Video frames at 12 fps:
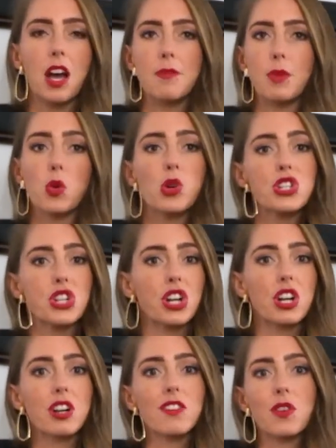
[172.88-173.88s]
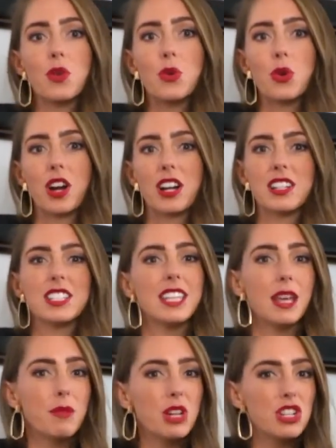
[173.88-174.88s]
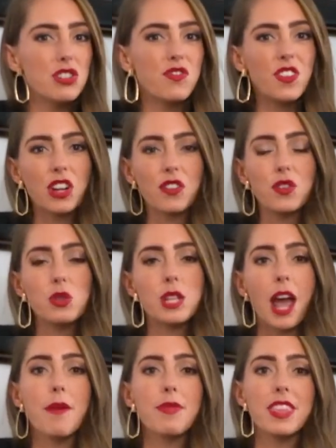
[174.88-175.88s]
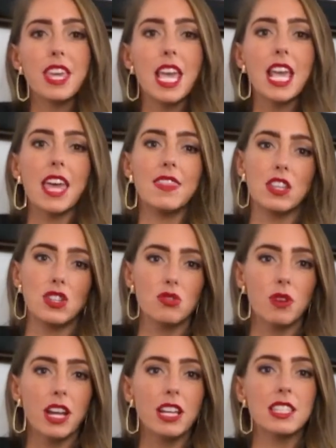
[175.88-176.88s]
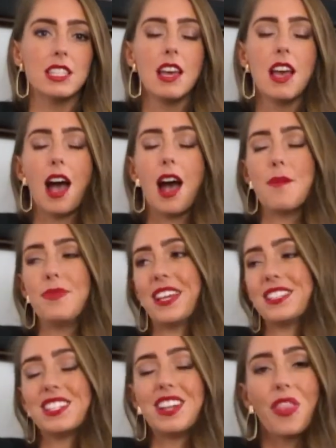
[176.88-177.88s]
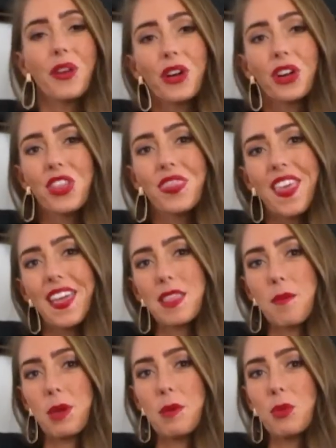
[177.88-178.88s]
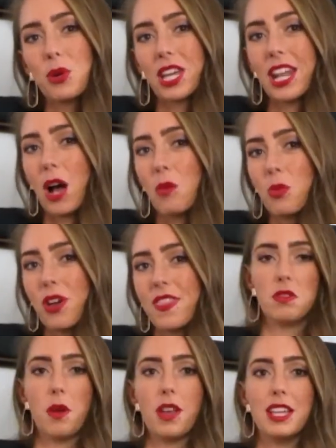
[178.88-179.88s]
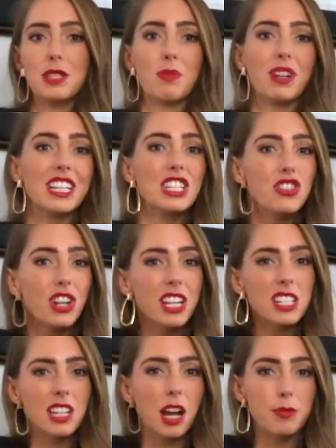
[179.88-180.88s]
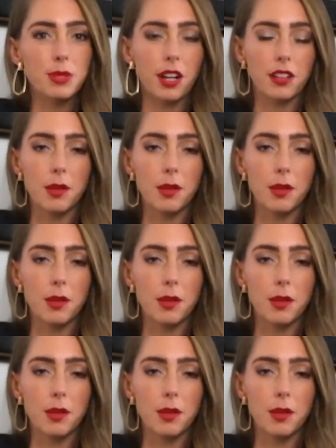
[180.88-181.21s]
hors d'oeuvre or sandwich finger food type thing, and then drinks. That's another good thing that people can help with is bringing drinks to help stock the